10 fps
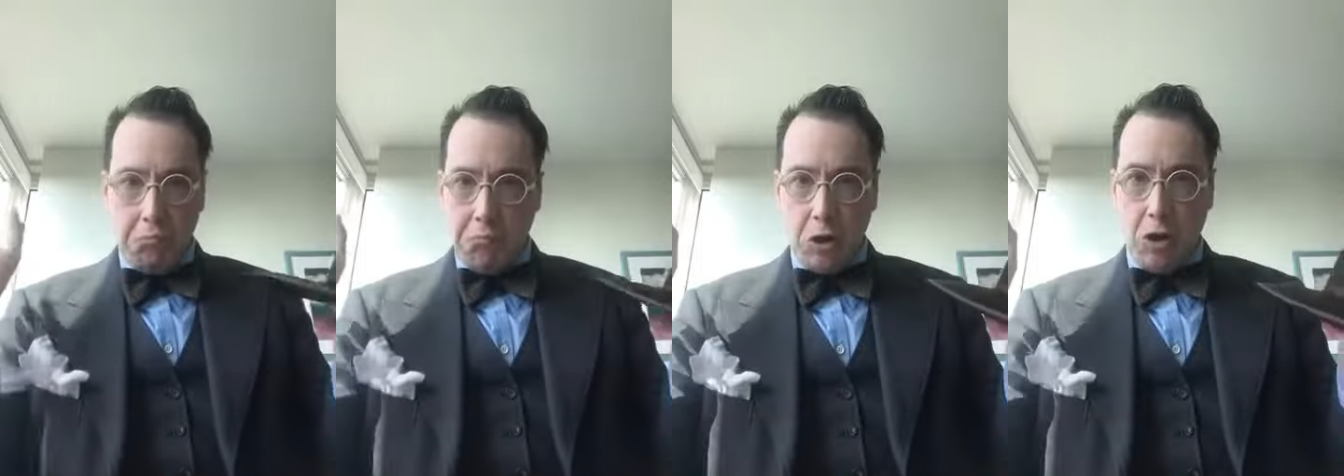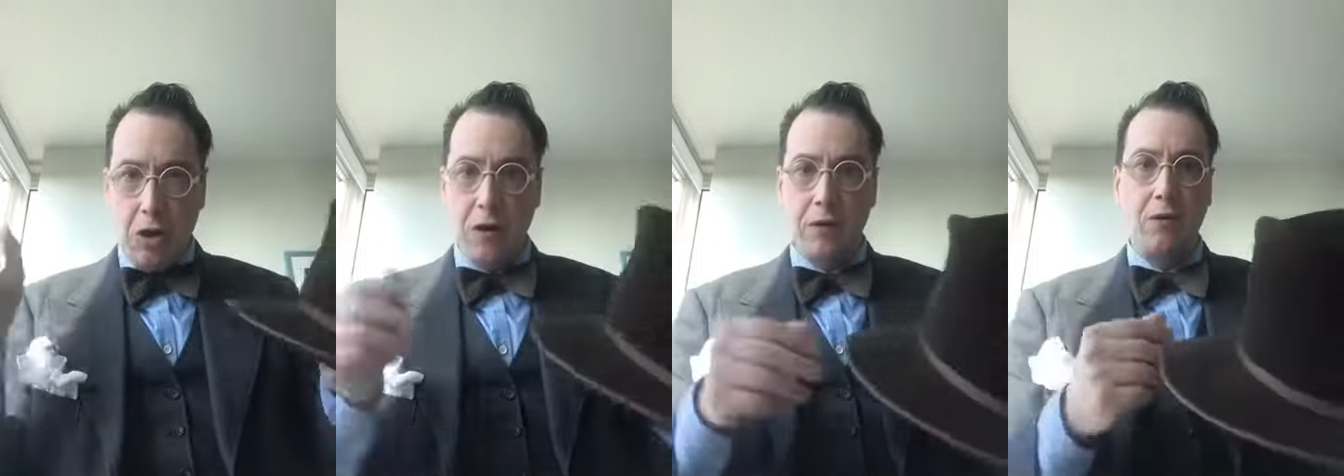
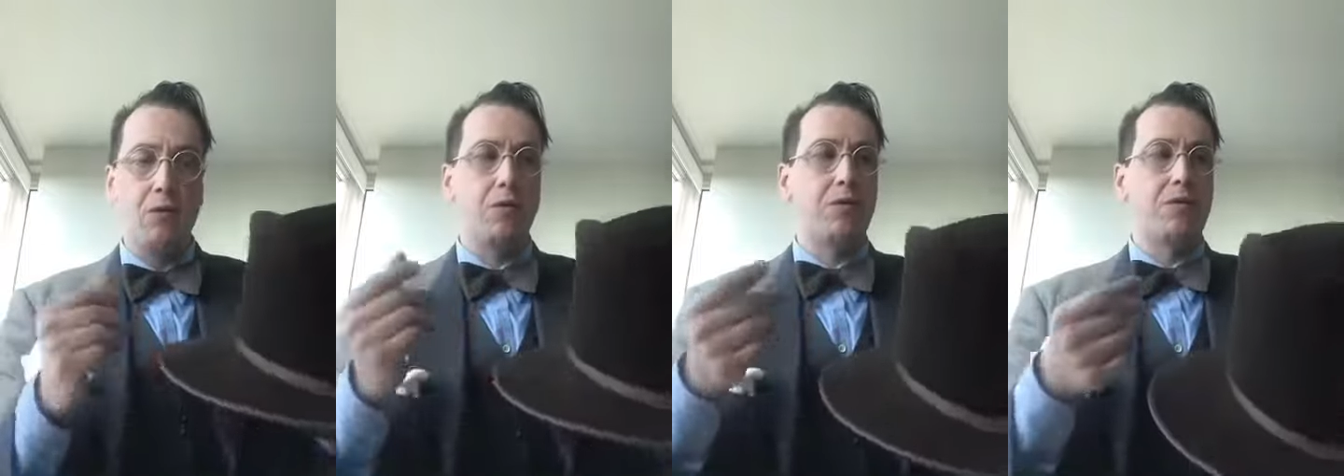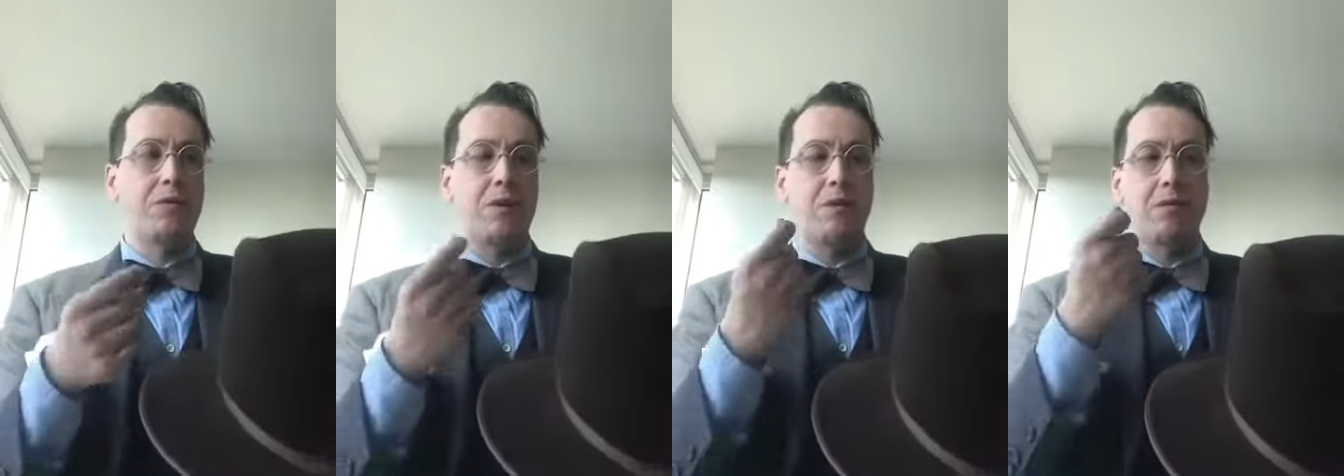gone or
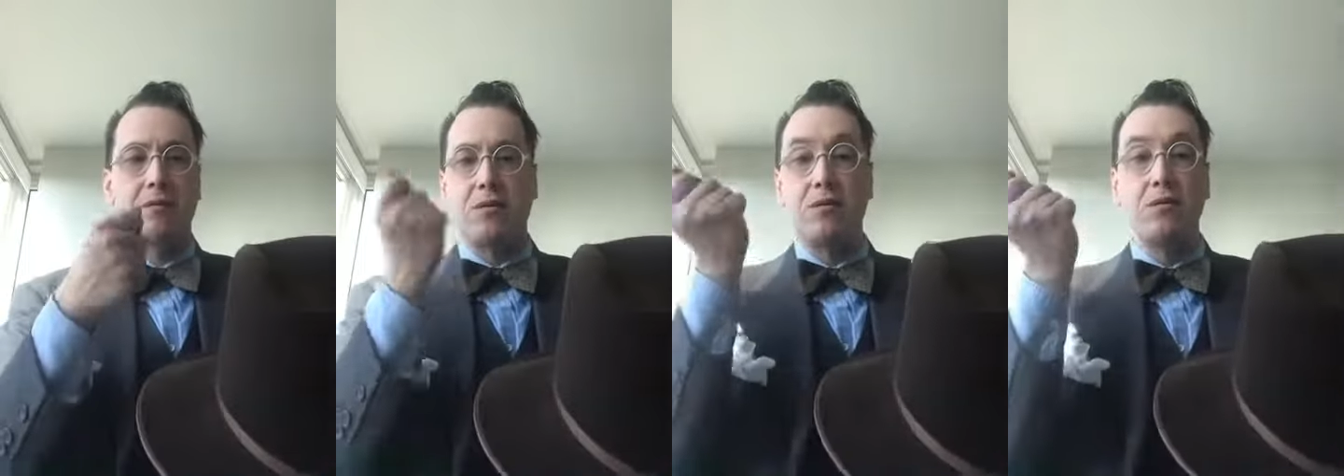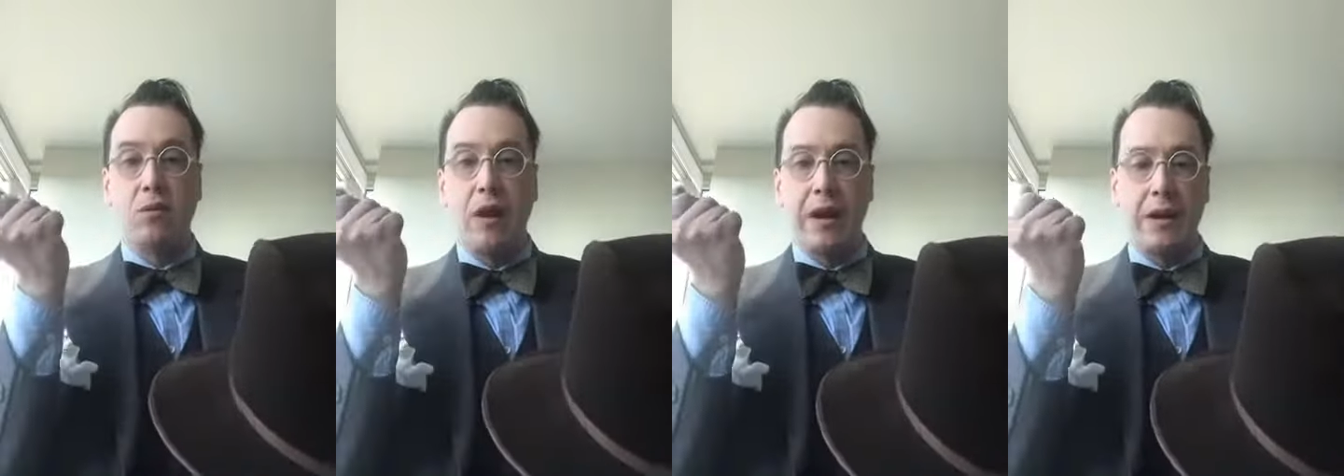they're just
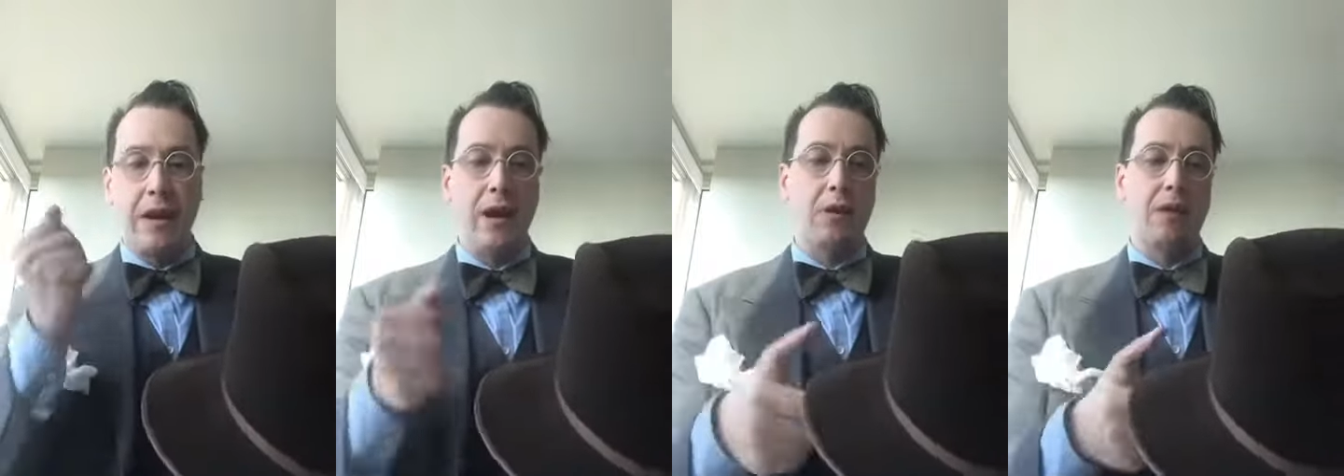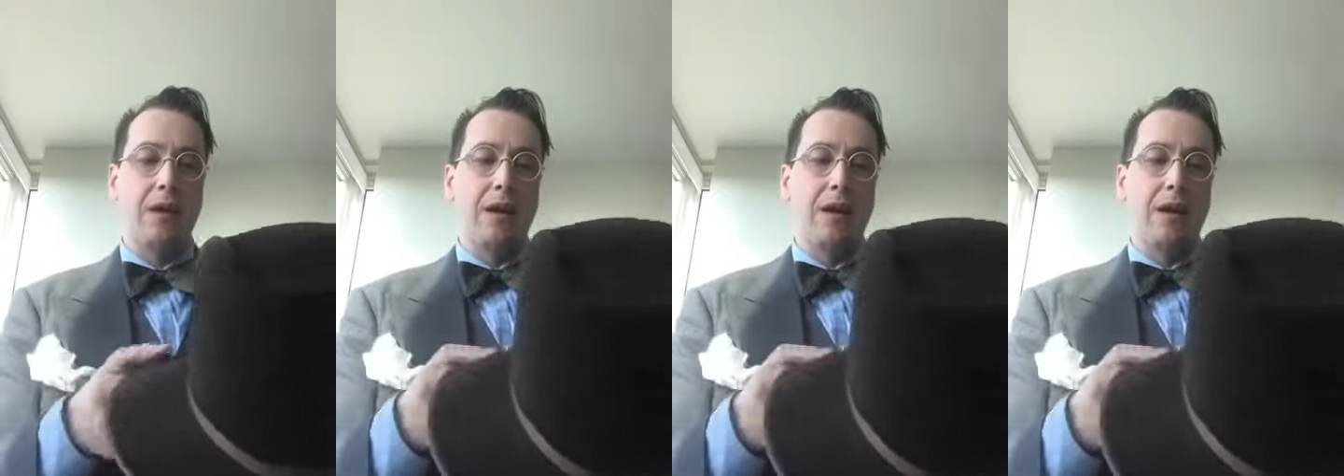dried out.